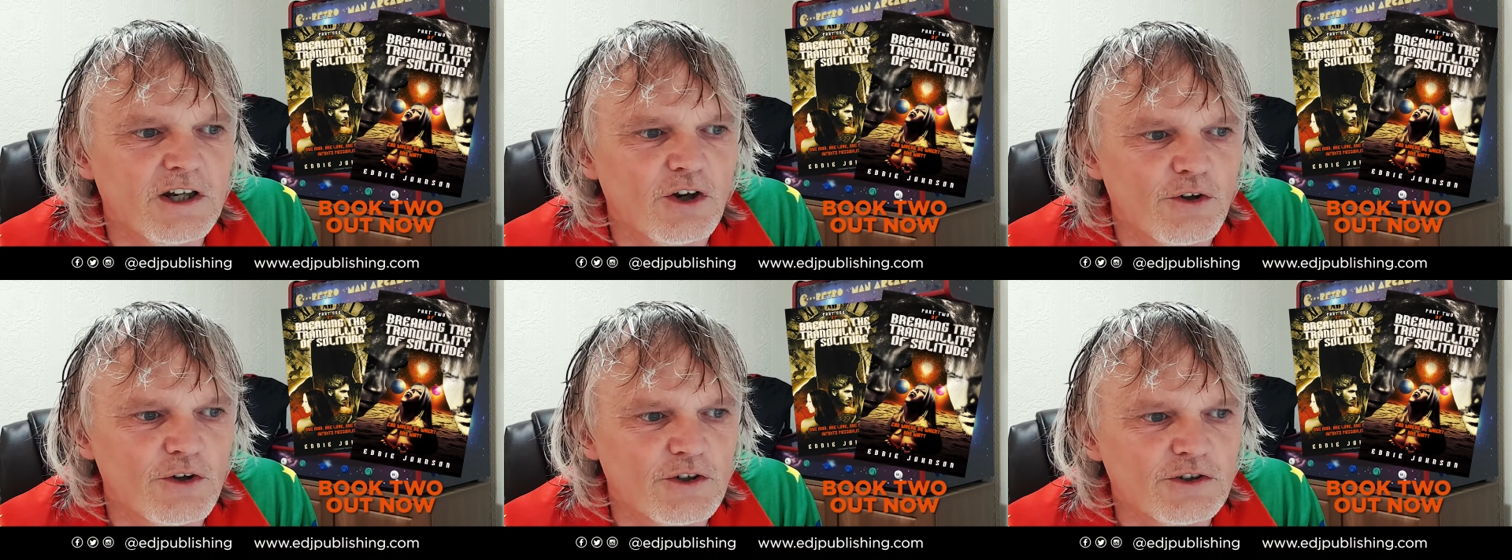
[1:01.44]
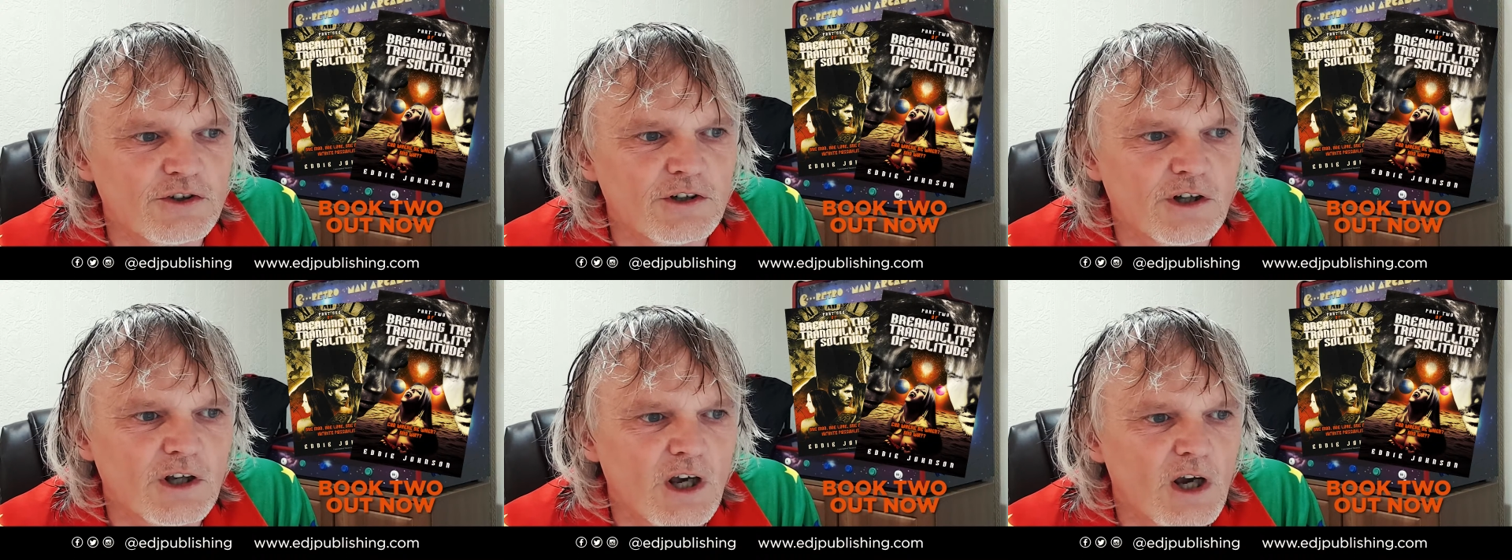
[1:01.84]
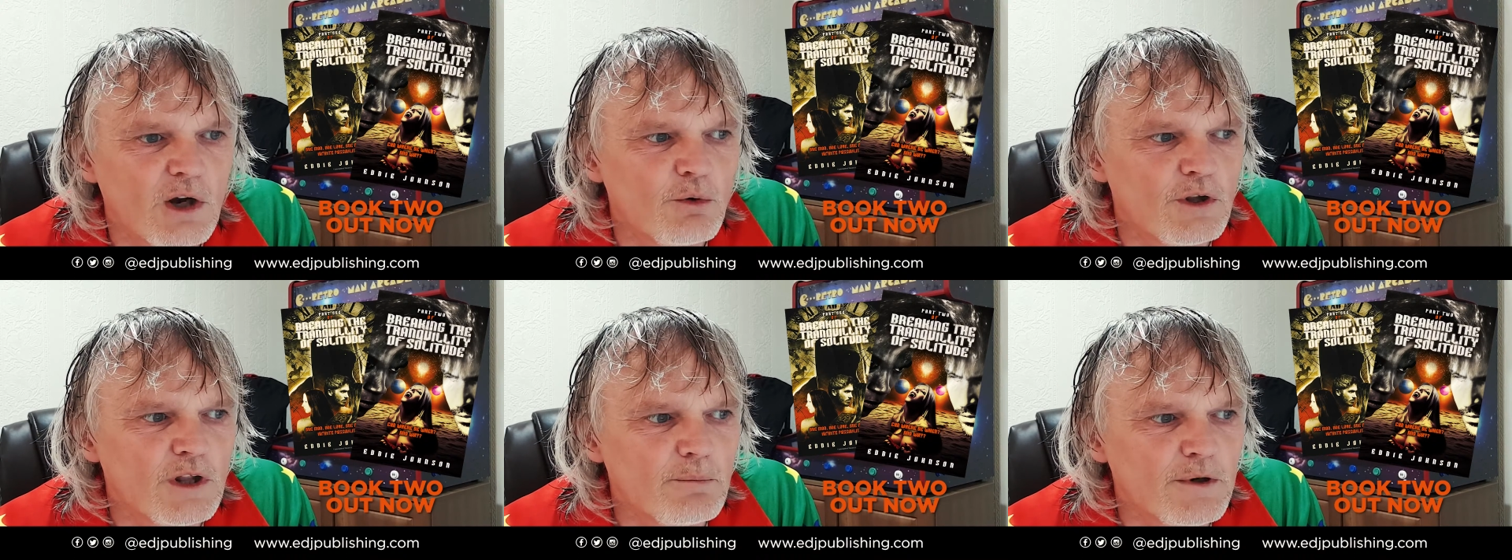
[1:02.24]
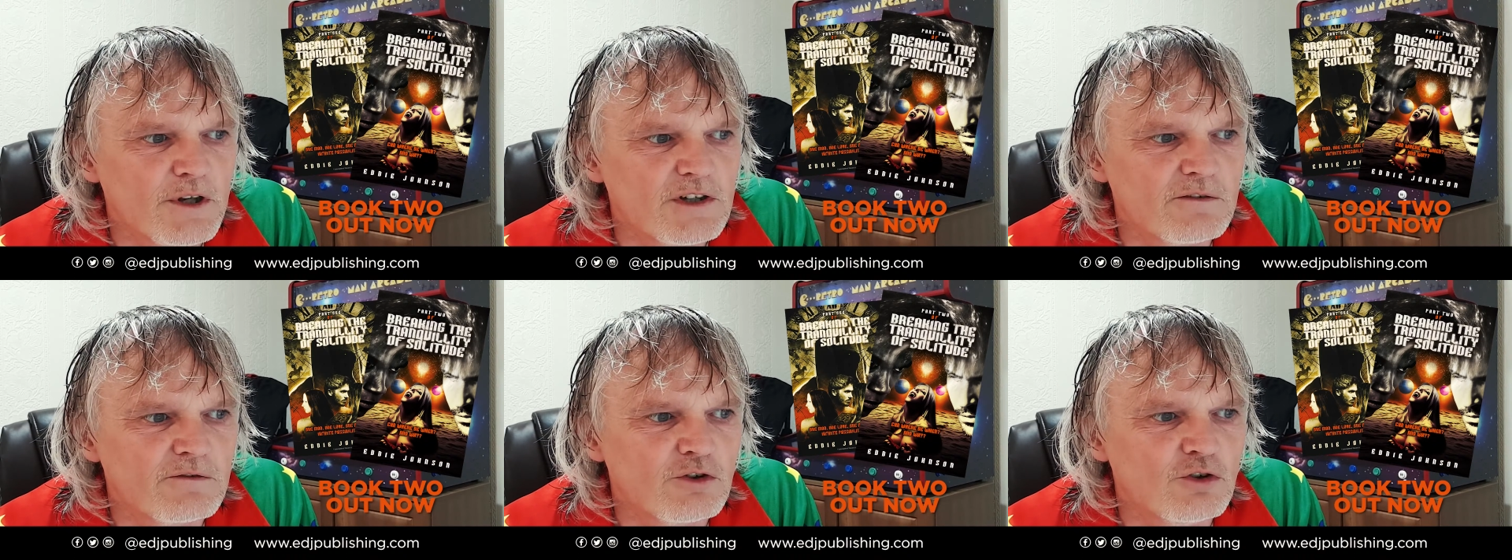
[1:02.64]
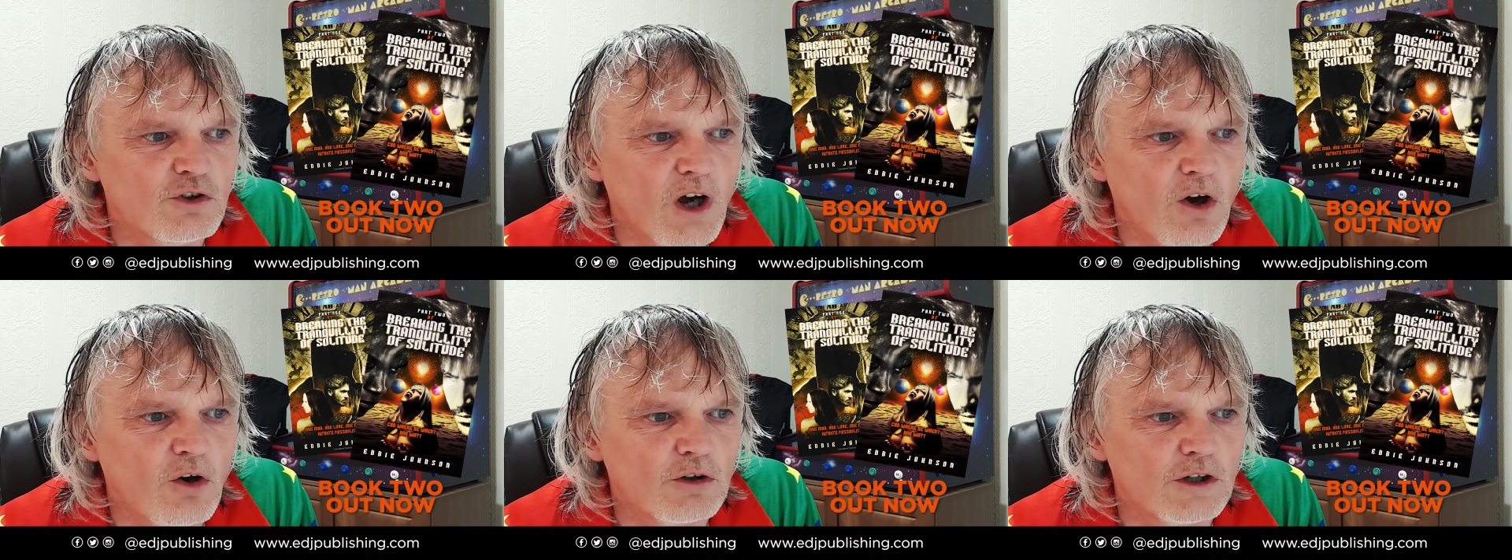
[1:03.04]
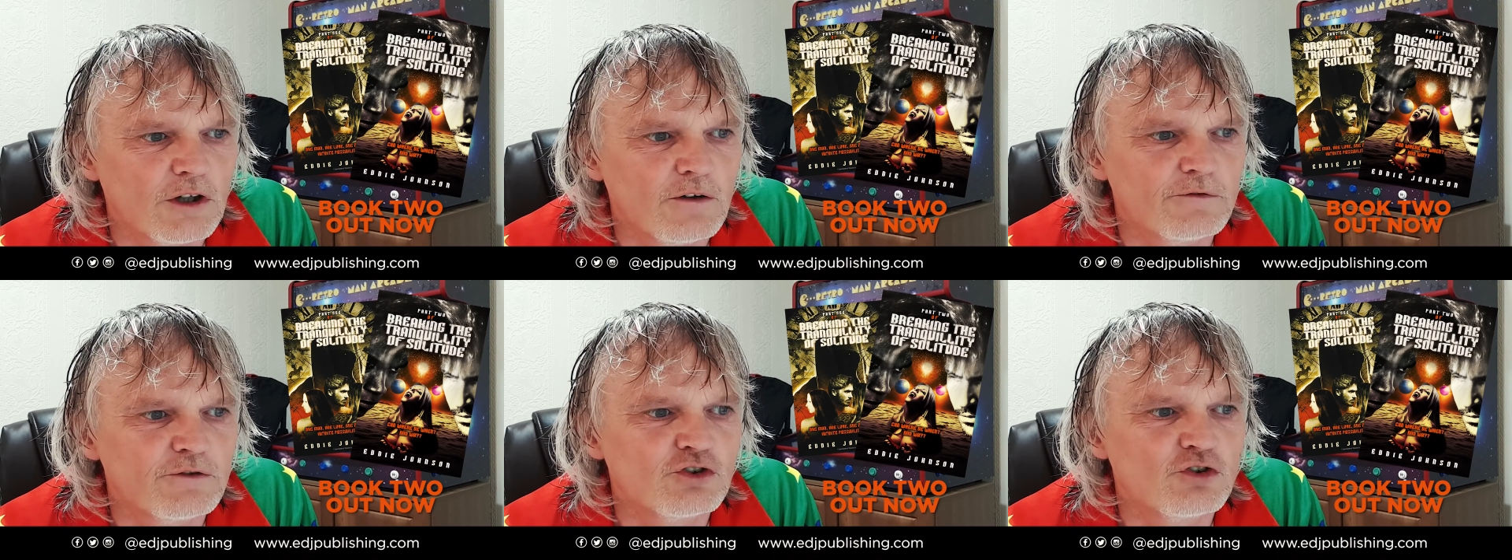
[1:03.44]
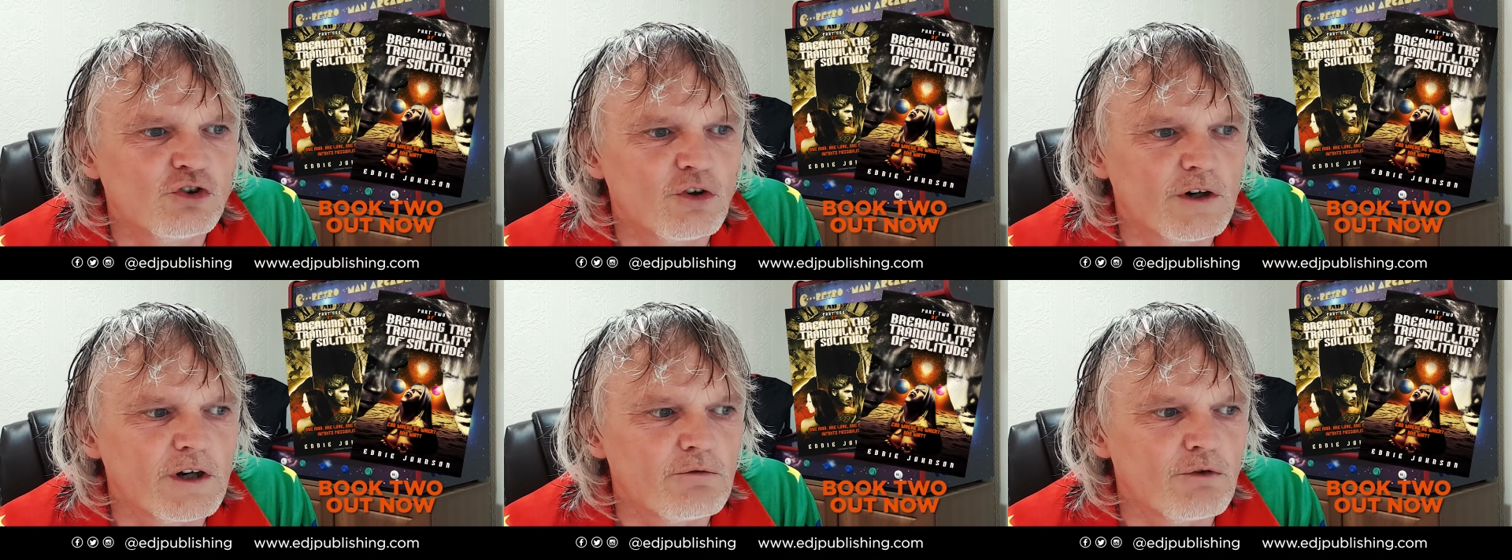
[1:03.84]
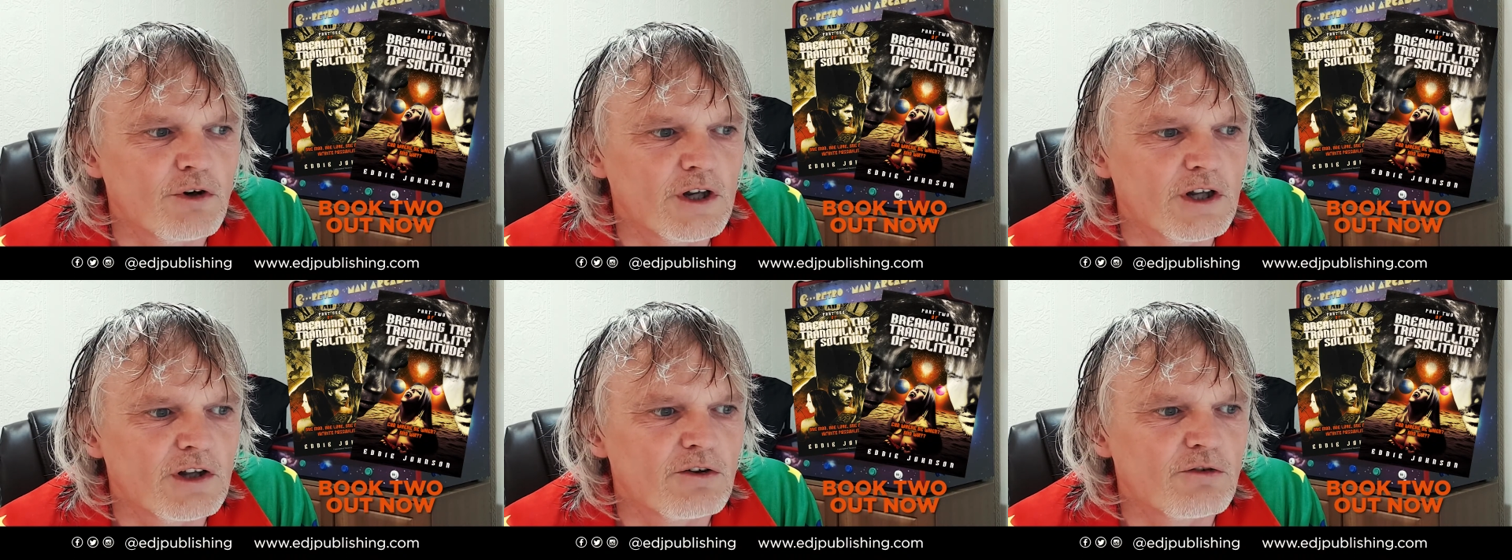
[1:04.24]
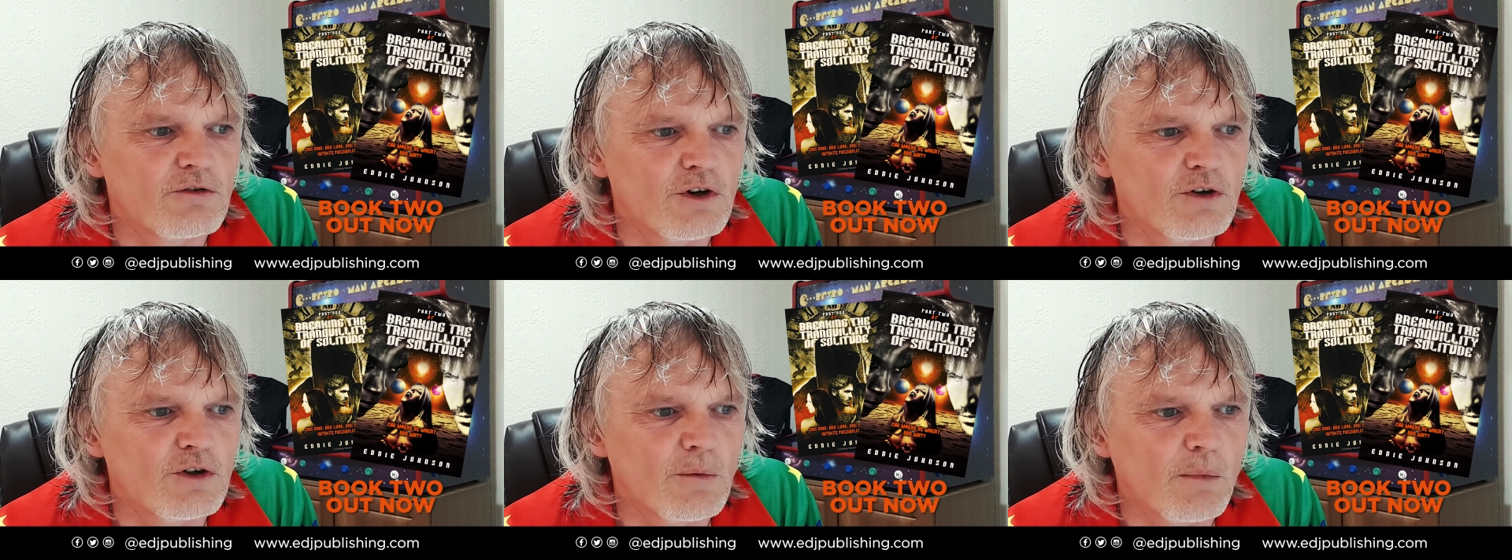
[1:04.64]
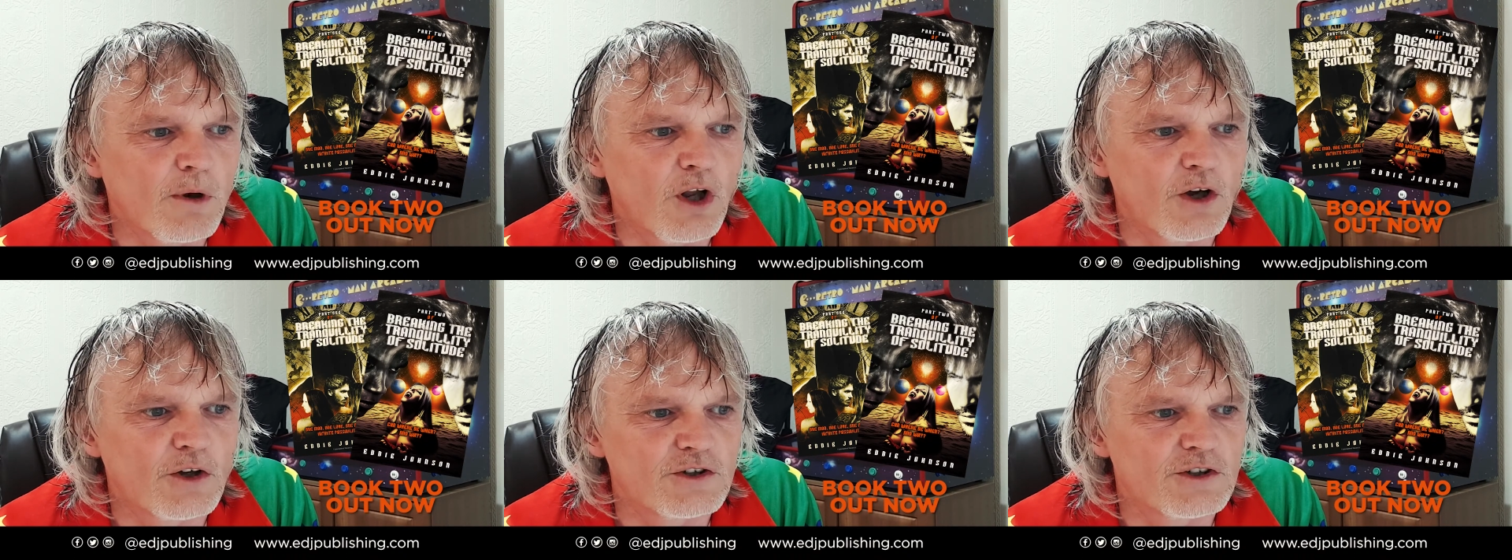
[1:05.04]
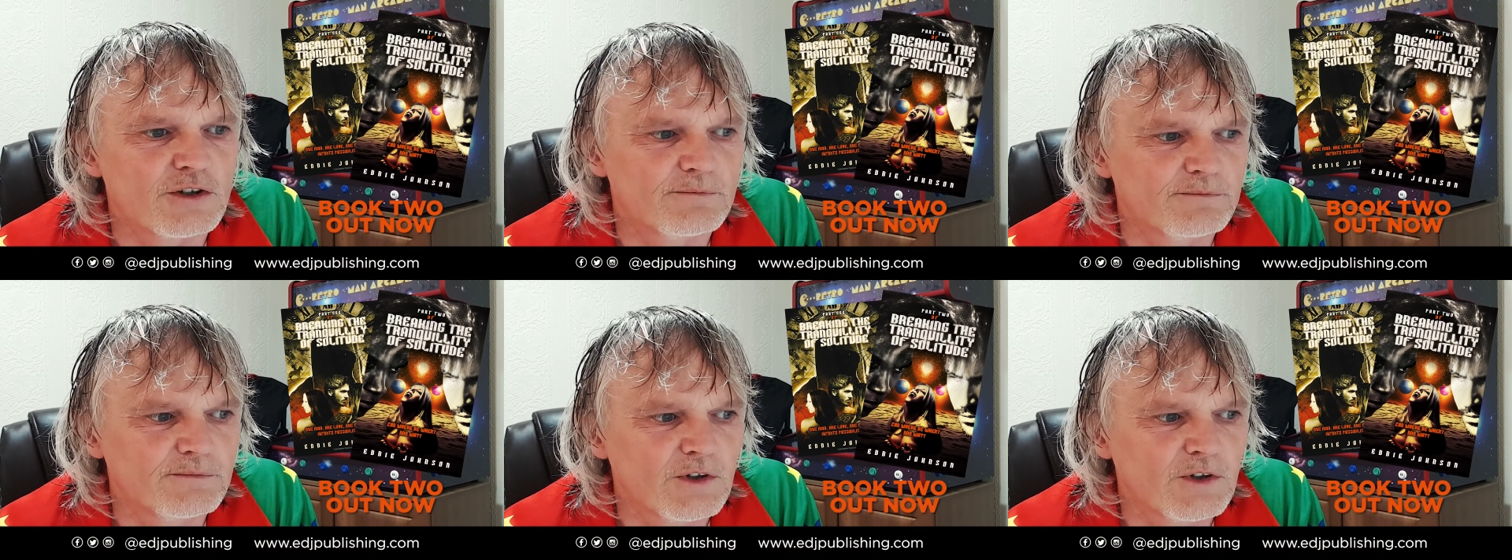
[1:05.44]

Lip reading: others, with a bit of good old love story running through the plot.